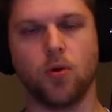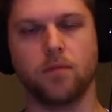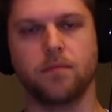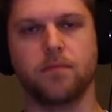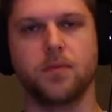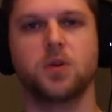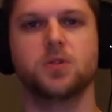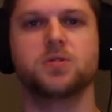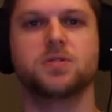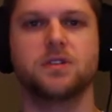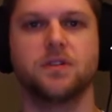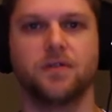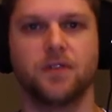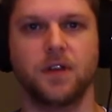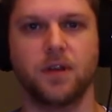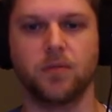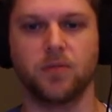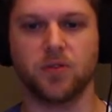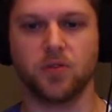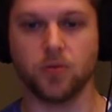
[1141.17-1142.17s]
most of
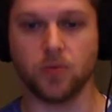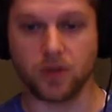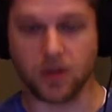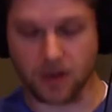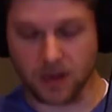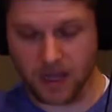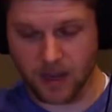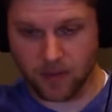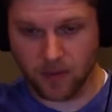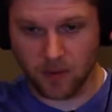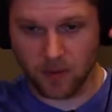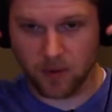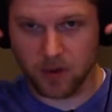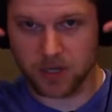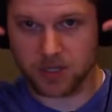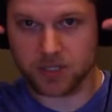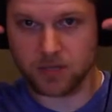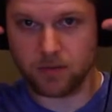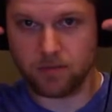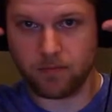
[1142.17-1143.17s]
them through the clamping
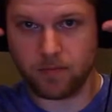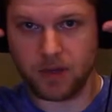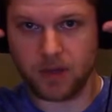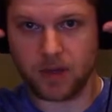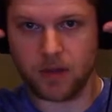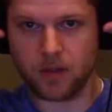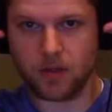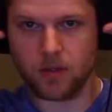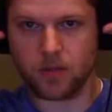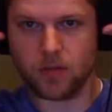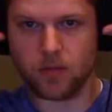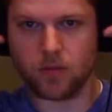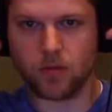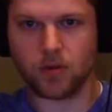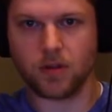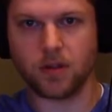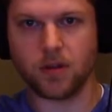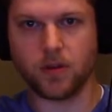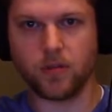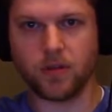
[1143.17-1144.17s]
pressure, but through a
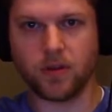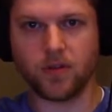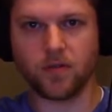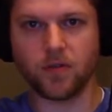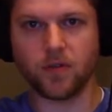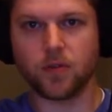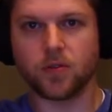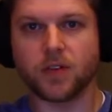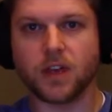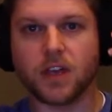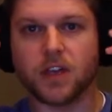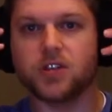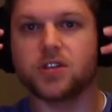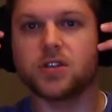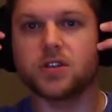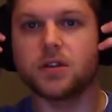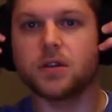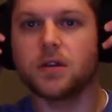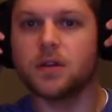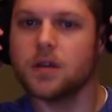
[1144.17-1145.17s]
little bit of
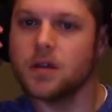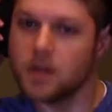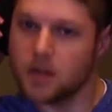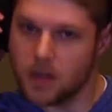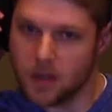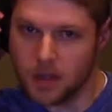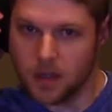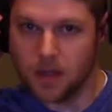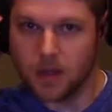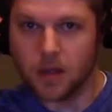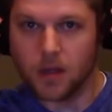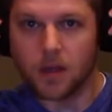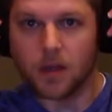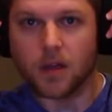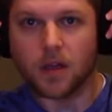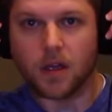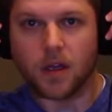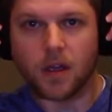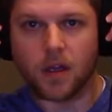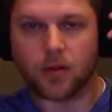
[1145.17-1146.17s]
rotation
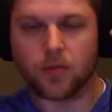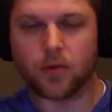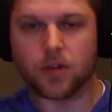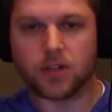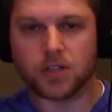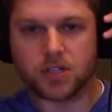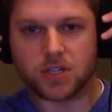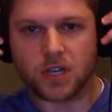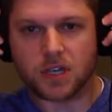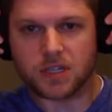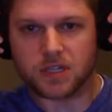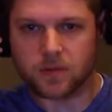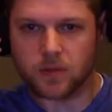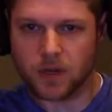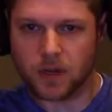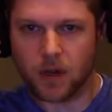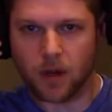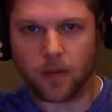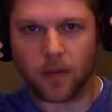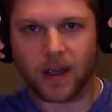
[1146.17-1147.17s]
and
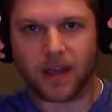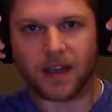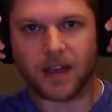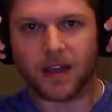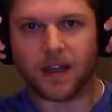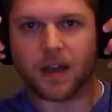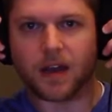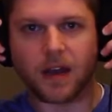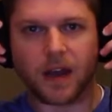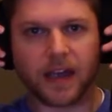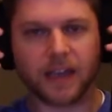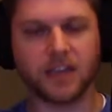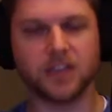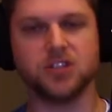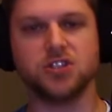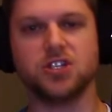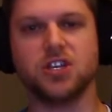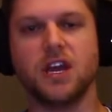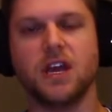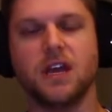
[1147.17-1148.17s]
readjustment on my head, I
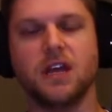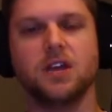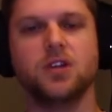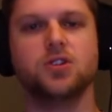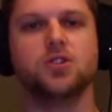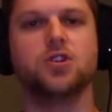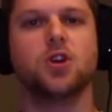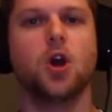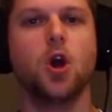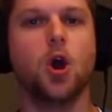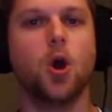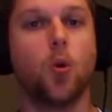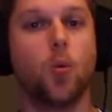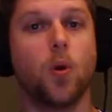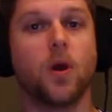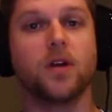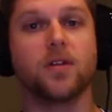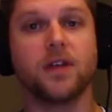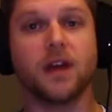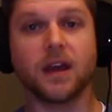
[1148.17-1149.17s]
can change
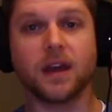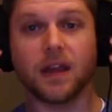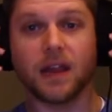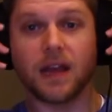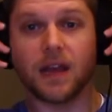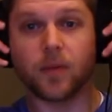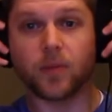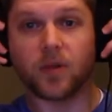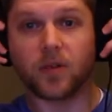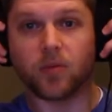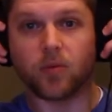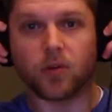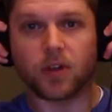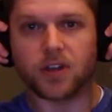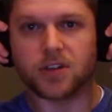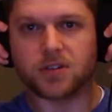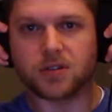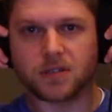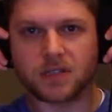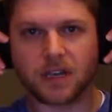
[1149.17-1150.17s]
where that clamping
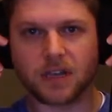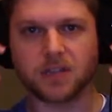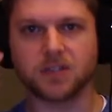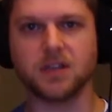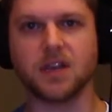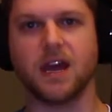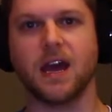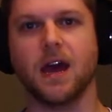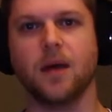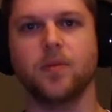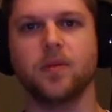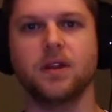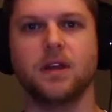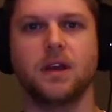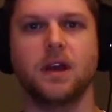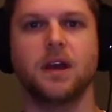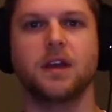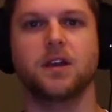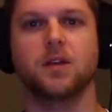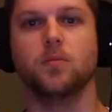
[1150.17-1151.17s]
pressure is actually
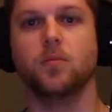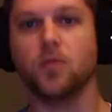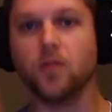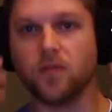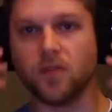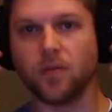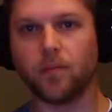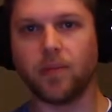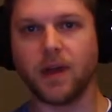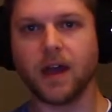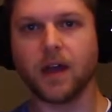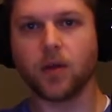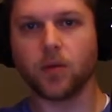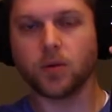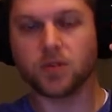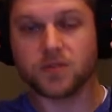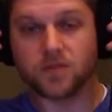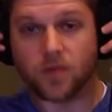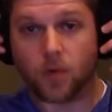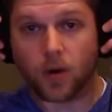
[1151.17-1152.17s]
happening. I can move them
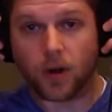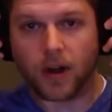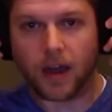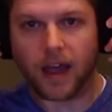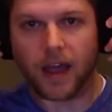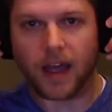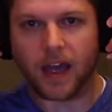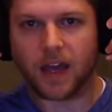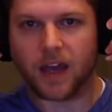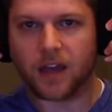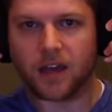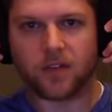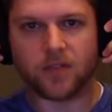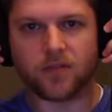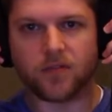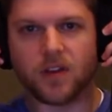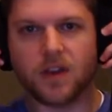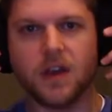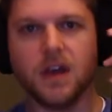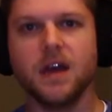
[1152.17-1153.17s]
backwards, forward. I
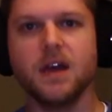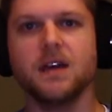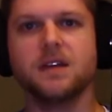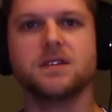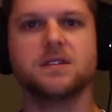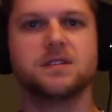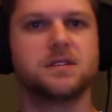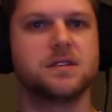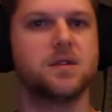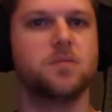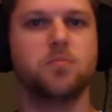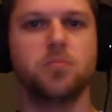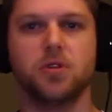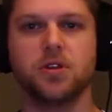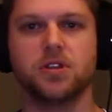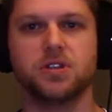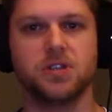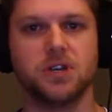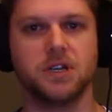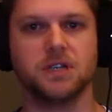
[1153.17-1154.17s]
have simple
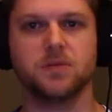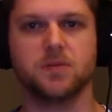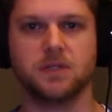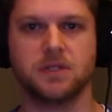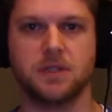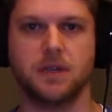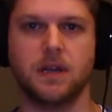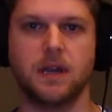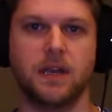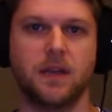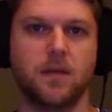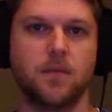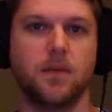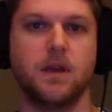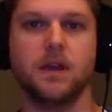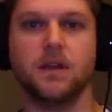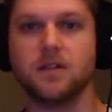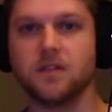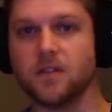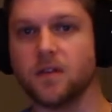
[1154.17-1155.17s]
adjustments that I can
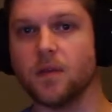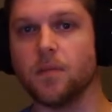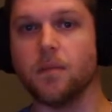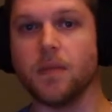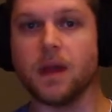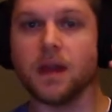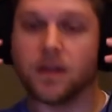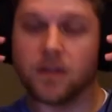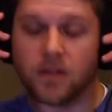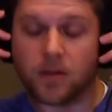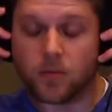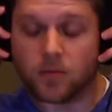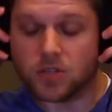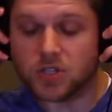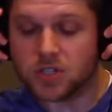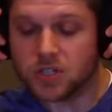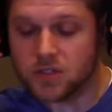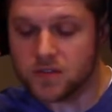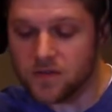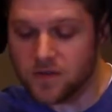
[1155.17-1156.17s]
make to make them
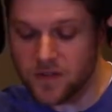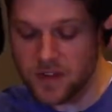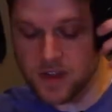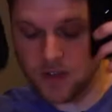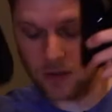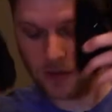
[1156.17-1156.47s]
feel